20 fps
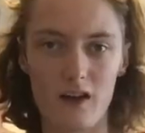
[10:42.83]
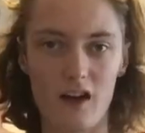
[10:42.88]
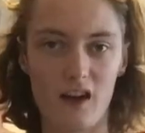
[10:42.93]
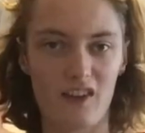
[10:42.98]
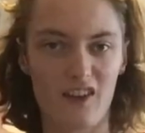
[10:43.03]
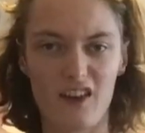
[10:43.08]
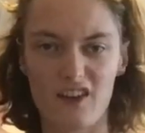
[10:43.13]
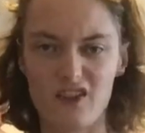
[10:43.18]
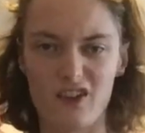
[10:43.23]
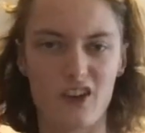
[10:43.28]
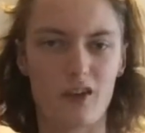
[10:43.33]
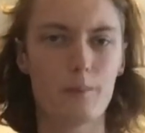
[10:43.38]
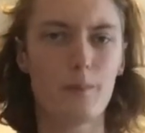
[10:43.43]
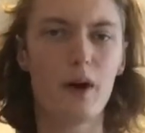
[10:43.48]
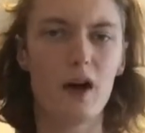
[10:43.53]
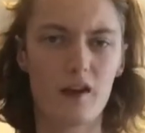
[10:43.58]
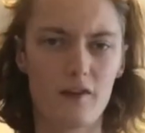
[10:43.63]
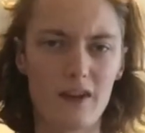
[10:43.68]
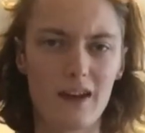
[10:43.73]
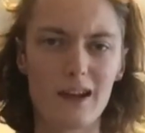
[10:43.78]
I said she has
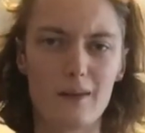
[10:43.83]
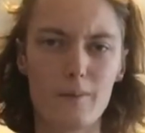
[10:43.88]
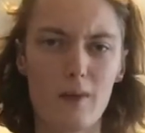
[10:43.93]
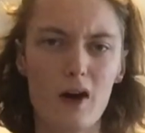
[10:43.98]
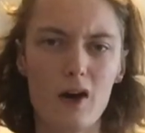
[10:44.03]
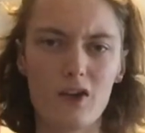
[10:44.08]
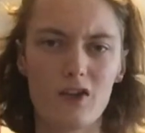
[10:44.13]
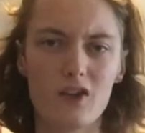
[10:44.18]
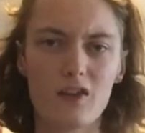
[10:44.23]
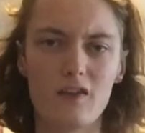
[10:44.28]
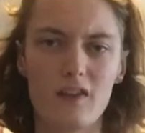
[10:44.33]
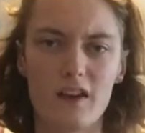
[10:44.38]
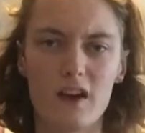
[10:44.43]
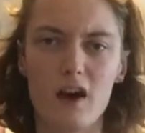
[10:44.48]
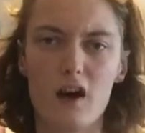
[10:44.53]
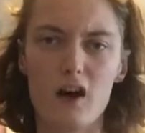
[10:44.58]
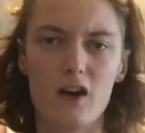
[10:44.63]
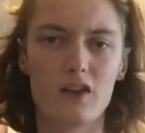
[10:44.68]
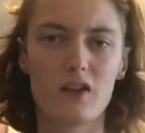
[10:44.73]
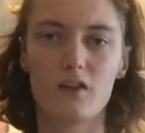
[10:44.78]
perfectly mastered the
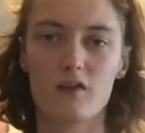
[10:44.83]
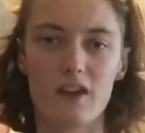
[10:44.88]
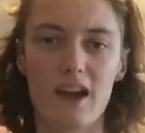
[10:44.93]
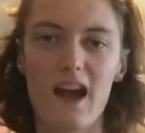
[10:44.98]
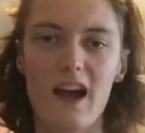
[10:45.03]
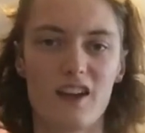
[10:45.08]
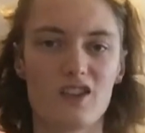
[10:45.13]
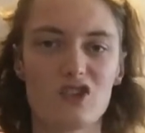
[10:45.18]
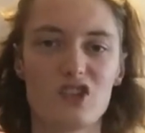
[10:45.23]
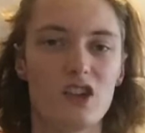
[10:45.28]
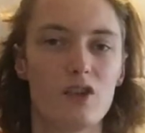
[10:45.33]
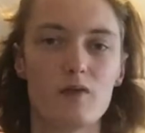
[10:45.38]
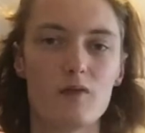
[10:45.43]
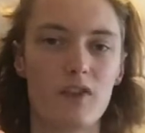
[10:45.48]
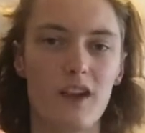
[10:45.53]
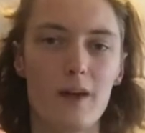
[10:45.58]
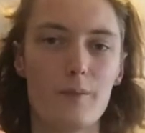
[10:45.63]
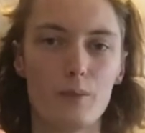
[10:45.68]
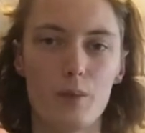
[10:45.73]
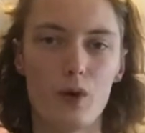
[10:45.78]
art of catchy and
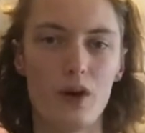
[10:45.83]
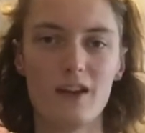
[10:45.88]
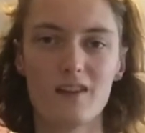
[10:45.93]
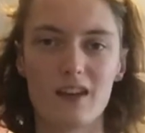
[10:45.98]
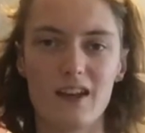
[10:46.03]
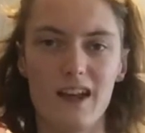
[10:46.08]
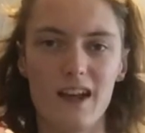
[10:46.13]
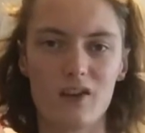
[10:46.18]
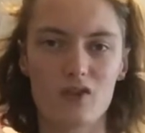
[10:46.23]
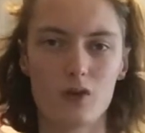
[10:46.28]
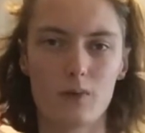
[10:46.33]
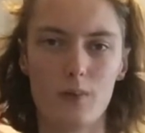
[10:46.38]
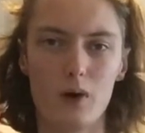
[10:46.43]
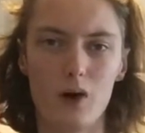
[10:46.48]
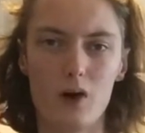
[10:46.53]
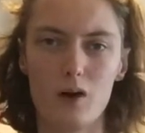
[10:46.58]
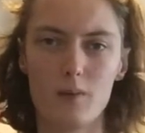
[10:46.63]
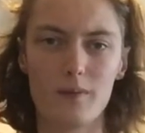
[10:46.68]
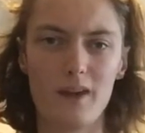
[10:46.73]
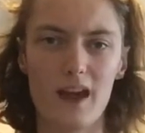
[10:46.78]
flamboyant
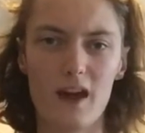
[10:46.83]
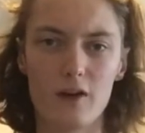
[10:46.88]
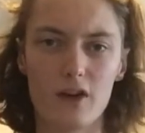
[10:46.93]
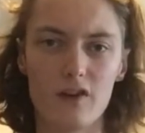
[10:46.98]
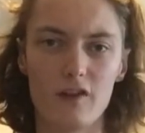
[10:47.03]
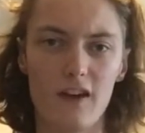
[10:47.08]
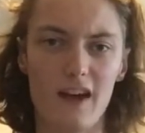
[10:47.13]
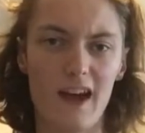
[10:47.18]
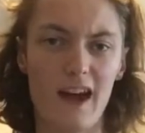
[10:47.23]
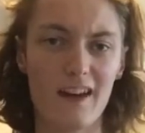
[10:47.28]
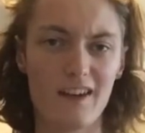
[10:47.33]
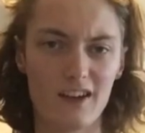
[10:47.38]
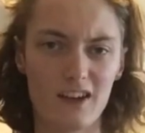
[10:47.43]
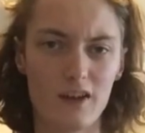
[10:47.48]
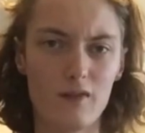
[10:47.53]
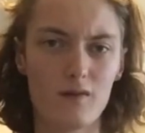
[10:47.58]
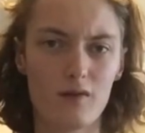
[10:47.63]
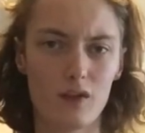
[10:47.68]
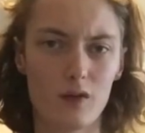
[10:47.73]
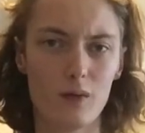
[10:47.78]
electropop, now with added
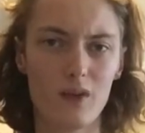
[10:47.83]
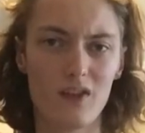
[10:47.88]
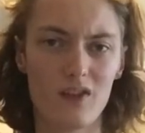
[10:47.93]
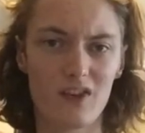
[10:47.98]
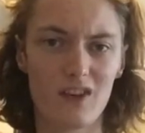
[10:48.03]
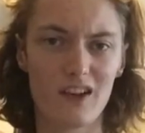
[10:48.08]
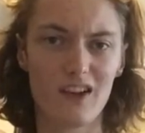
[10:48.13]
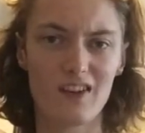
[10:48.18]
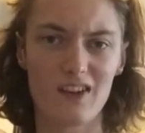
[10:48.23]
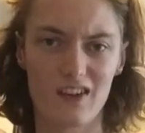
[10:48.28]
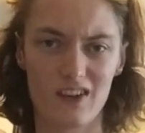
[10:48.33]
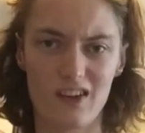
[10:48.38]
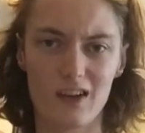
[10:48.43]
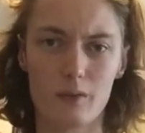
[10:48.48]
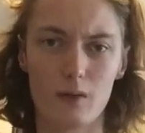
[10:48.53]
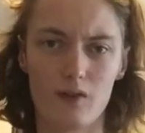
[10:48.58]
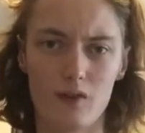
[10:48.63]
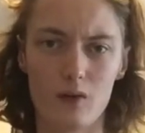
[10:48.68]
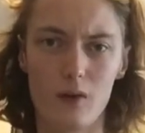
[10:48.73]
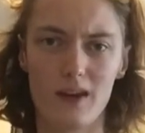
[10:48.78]
influences. I said
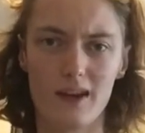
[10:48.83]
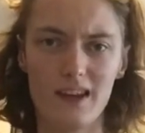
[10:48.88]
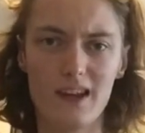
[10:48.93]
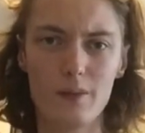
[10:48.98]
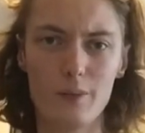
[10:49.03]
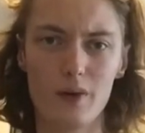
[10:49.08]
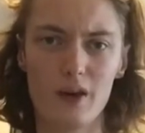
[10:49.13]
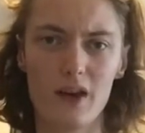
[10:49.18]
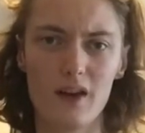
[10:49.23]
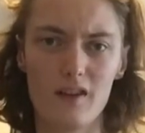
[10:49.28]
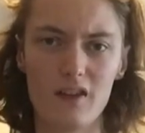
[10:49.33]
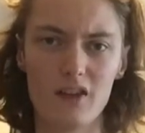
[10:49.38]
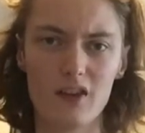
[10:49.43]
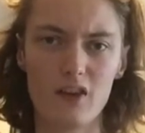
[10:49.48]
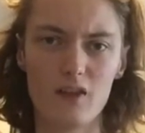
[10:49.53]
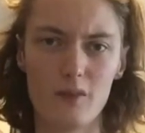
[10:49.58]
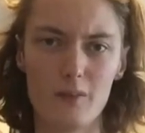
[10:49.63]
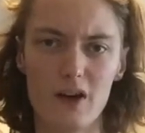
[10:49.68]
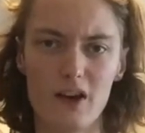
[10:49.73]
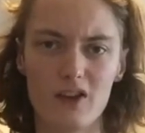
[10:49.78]
with Dua Lipa, the
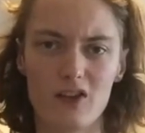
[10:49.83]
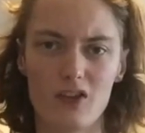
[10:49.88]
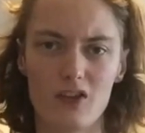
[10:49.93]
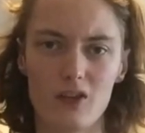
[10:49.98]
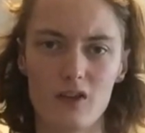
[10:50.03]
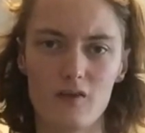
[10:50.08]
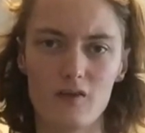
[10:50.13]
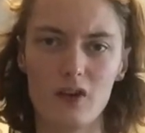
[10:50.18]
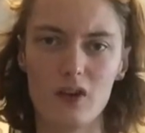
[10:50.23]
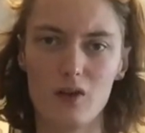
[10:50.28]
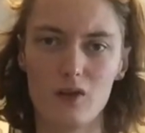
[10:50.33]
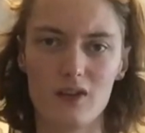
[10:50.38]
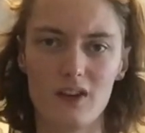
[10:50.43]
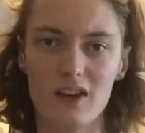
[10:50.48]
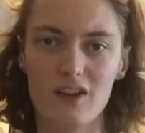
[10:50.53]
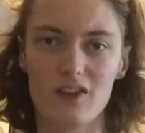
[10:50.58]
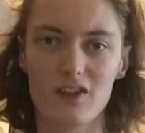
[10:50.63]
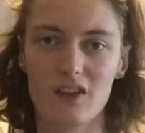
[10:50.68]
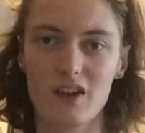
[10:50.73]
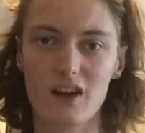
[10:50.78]
new emergence of new
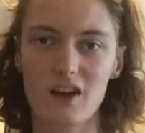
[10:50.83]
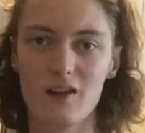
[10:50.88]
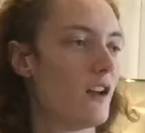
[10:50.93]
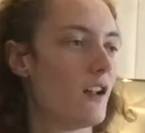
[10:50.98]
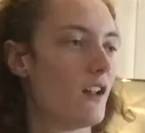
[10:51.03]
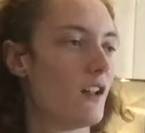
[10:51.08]
disco,